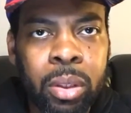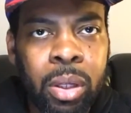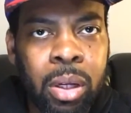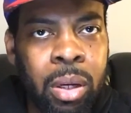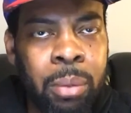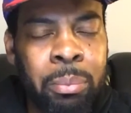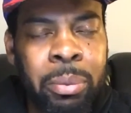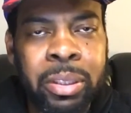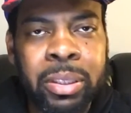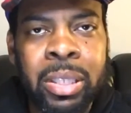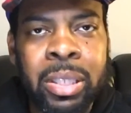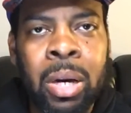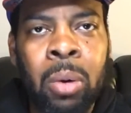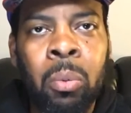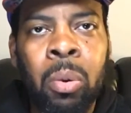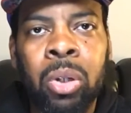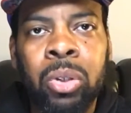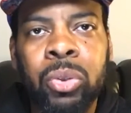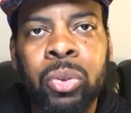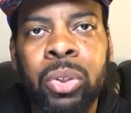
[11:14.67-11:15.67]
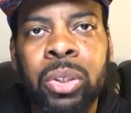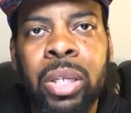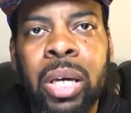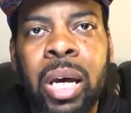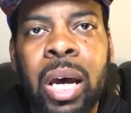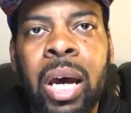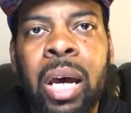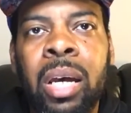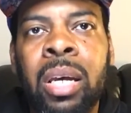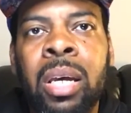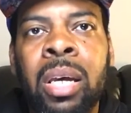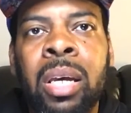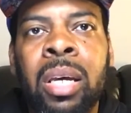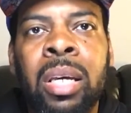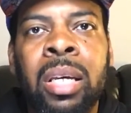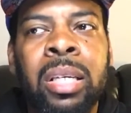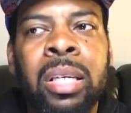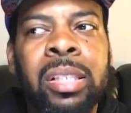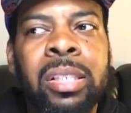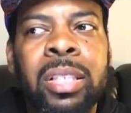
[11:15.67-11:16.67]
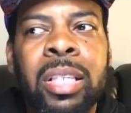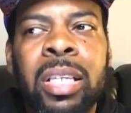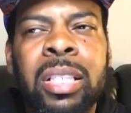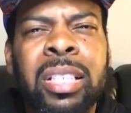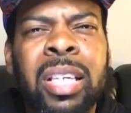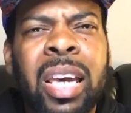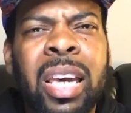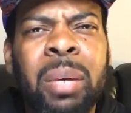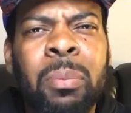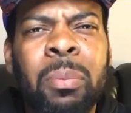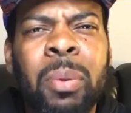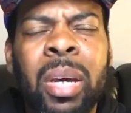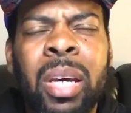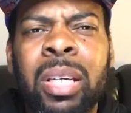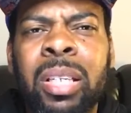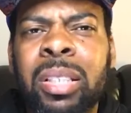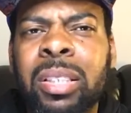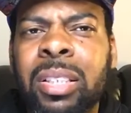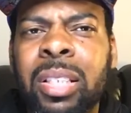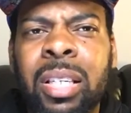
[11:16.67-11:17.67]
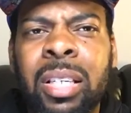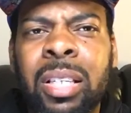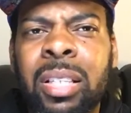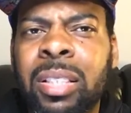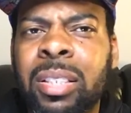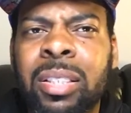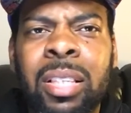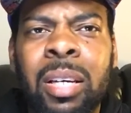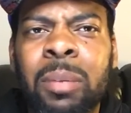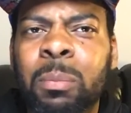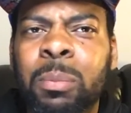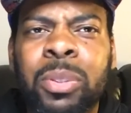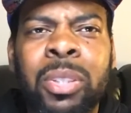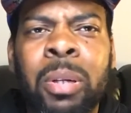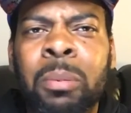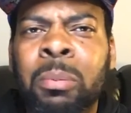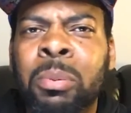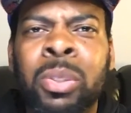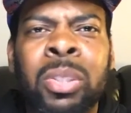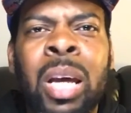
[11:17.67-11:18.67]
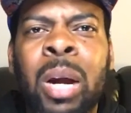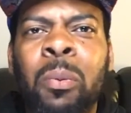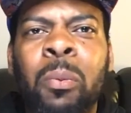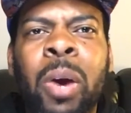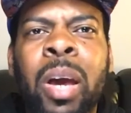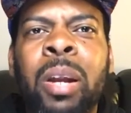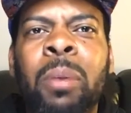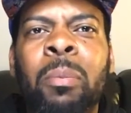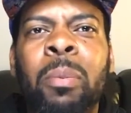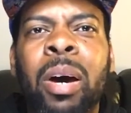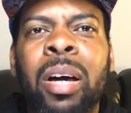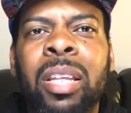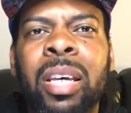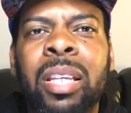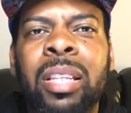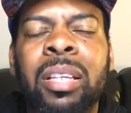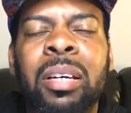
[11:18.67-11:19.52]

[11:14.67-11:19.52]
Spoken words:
big time Wall Street guy, he says, hey man, he said there's something's not right about that.